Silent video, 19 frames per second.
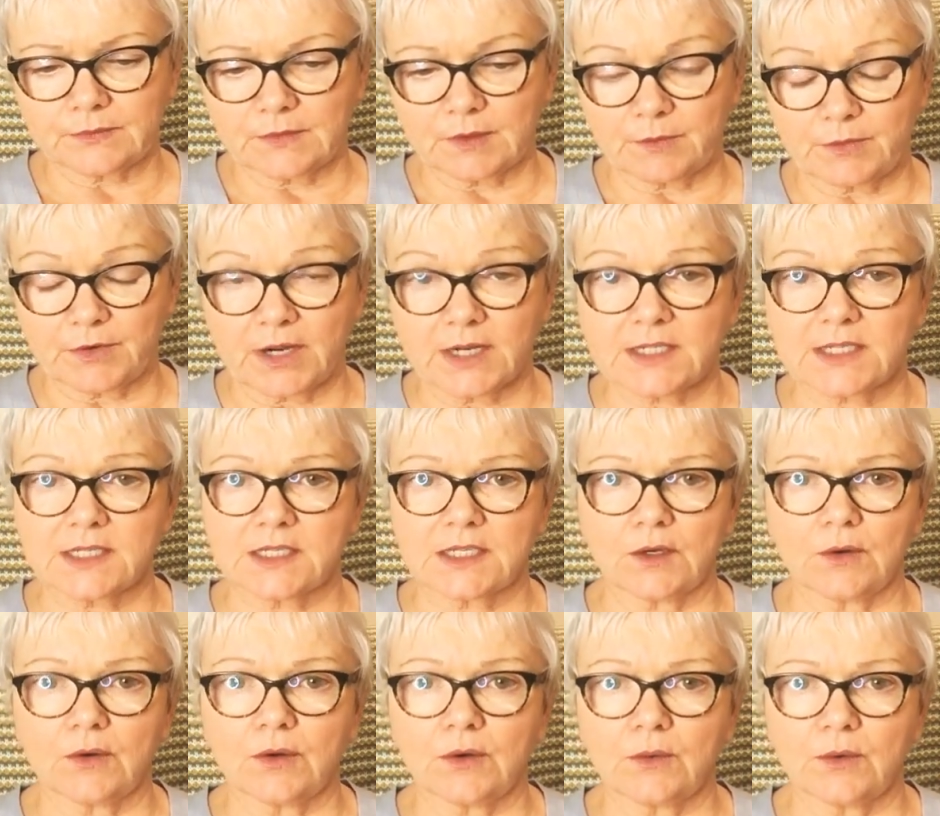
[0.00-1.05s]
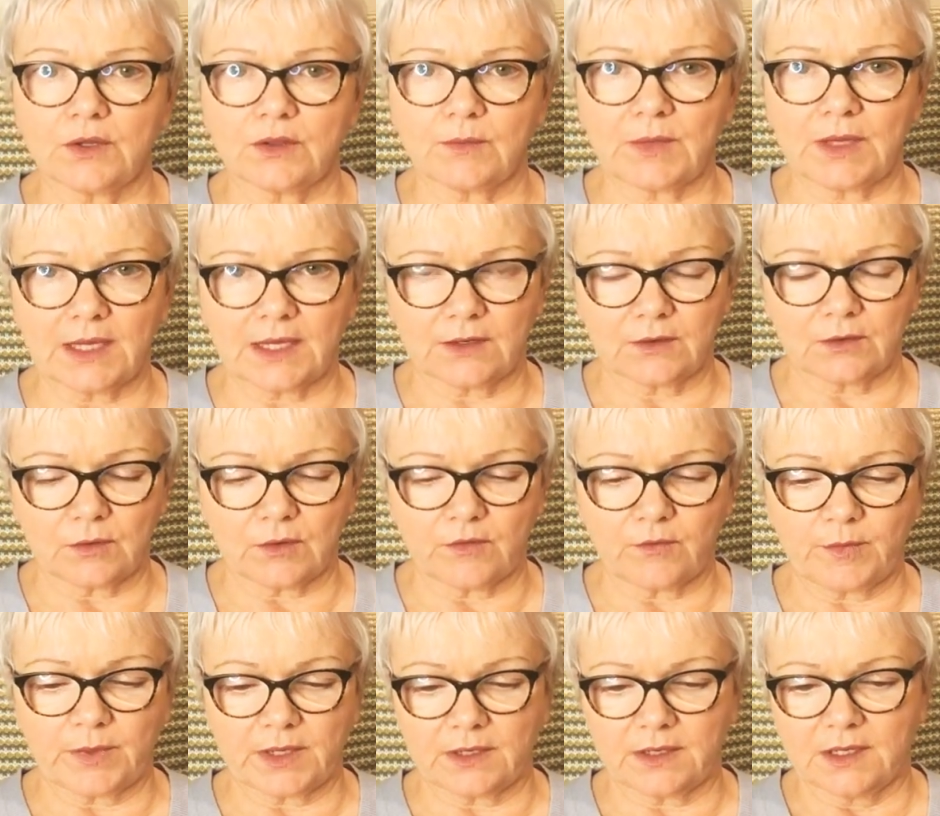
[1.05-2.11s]
practice yoga with me, and who have
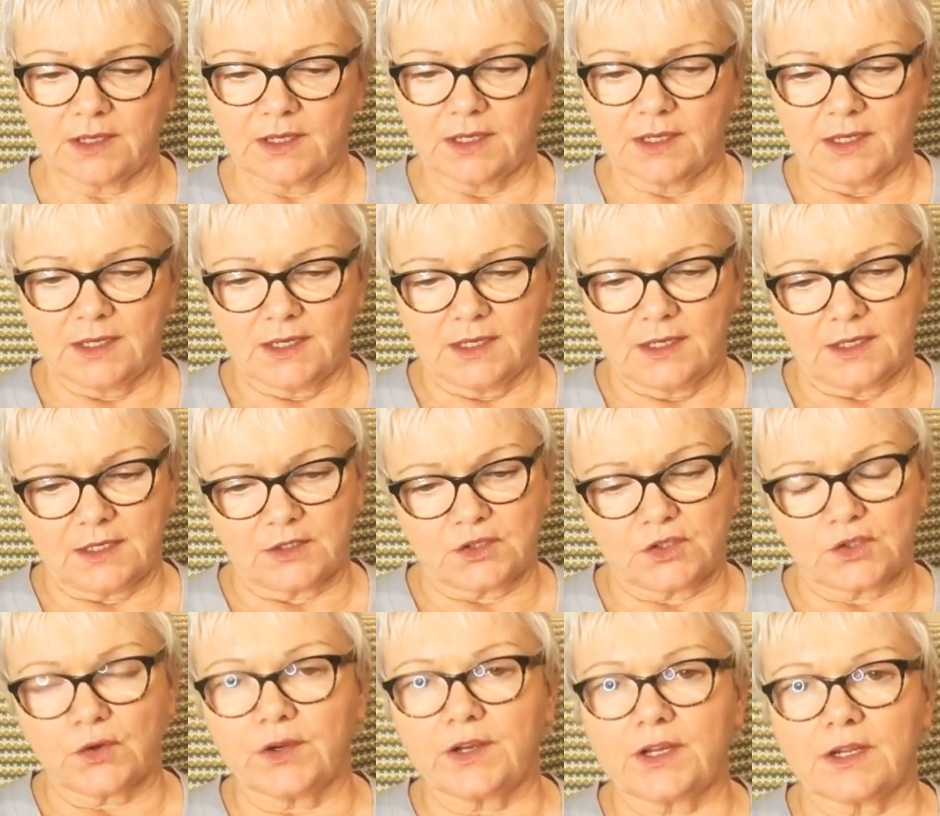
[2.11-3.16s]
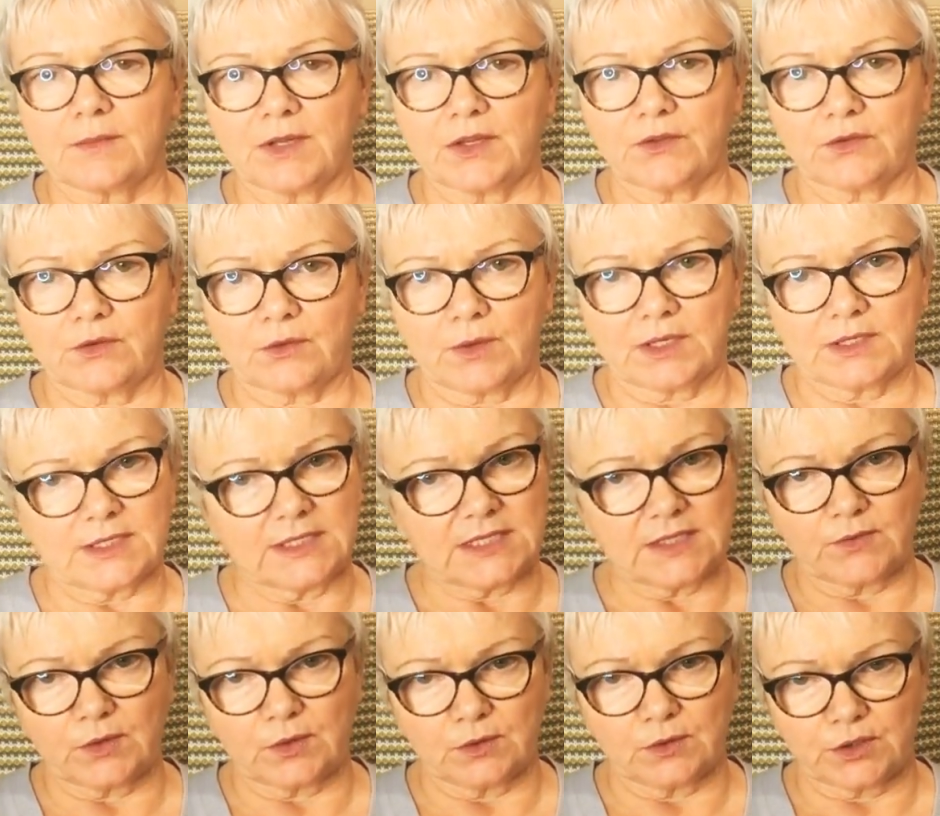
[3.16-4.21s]
been joining me throughout a
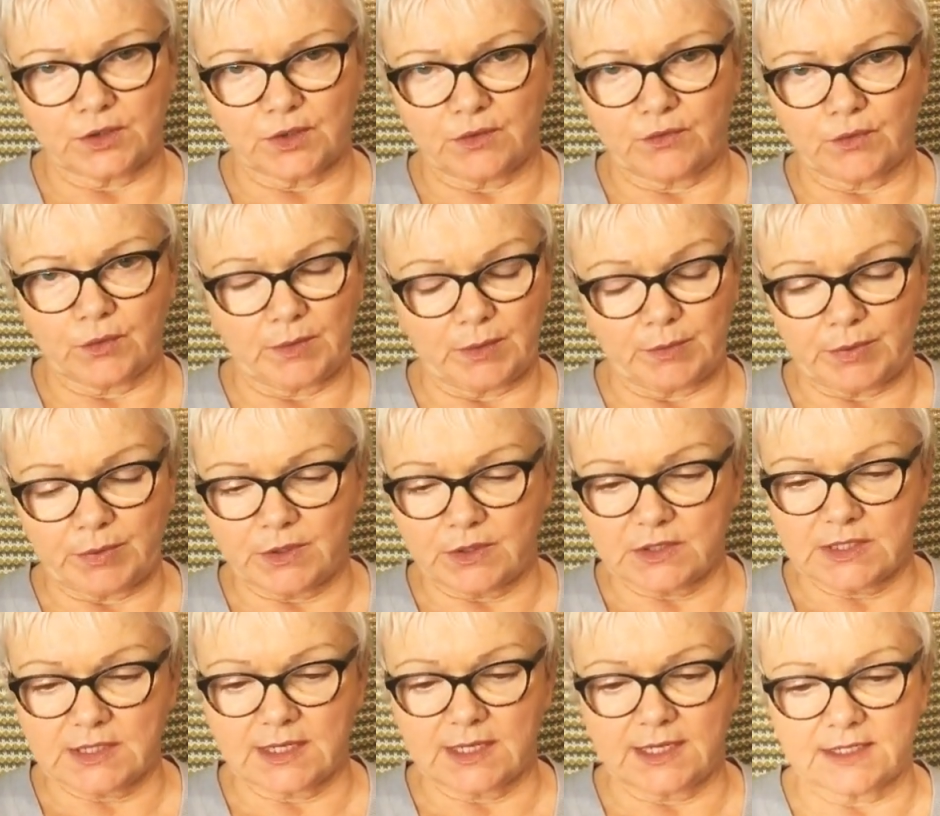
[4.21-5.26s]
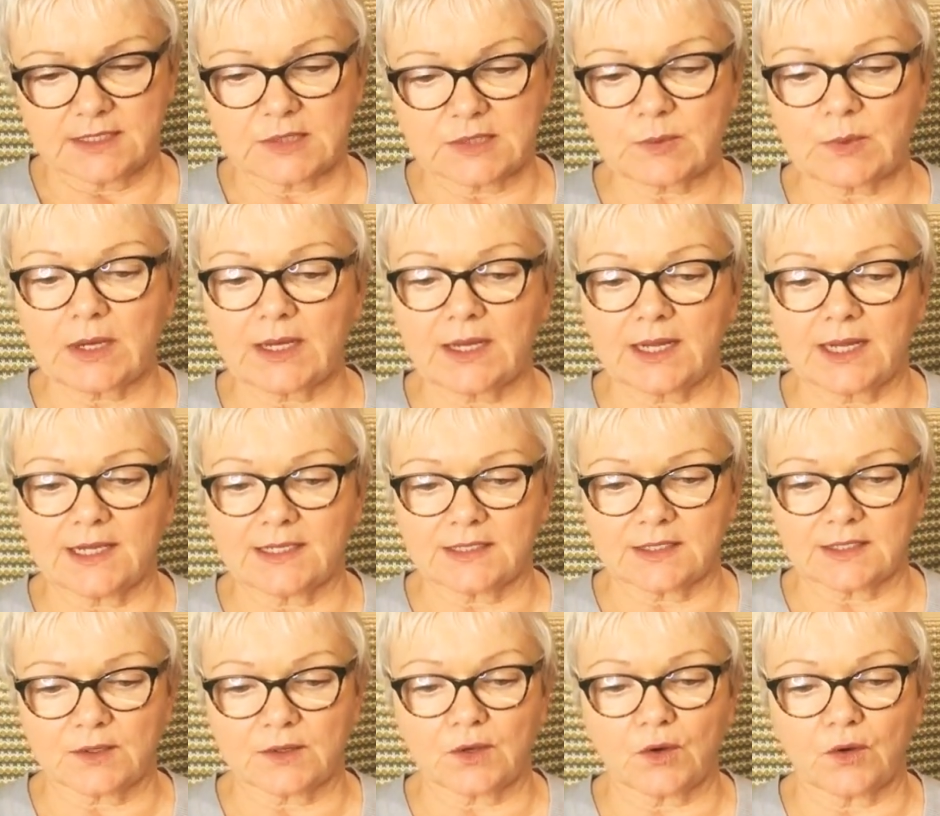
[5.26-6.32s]
difficult year for me personally, as well as
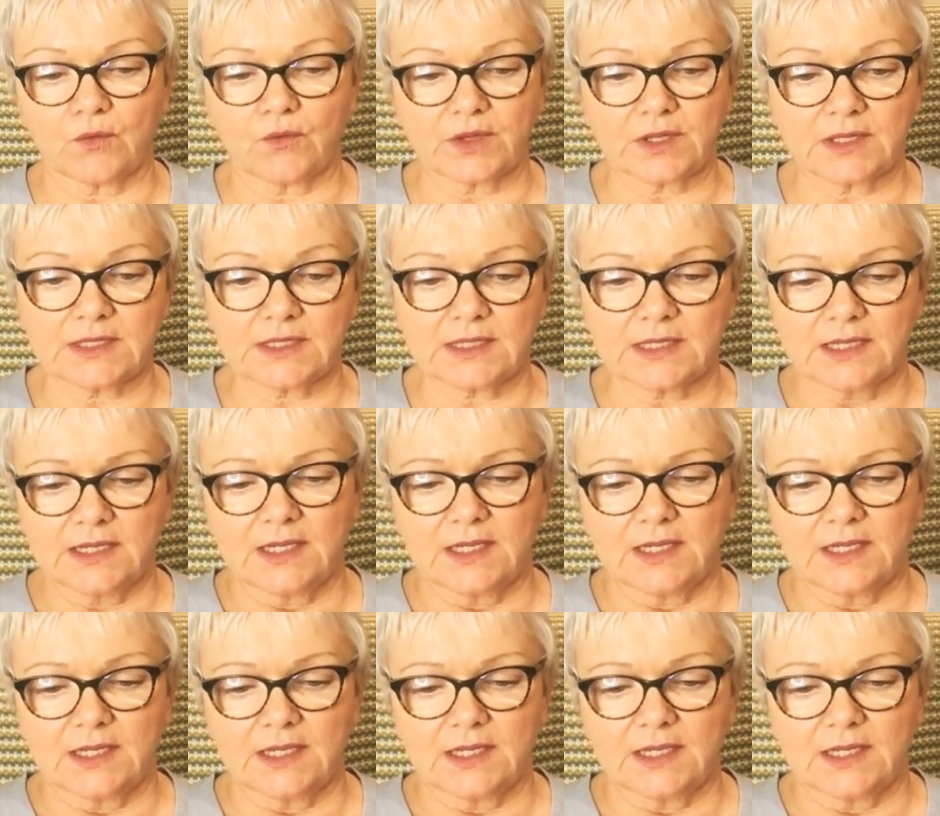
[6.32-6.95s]
the COVID.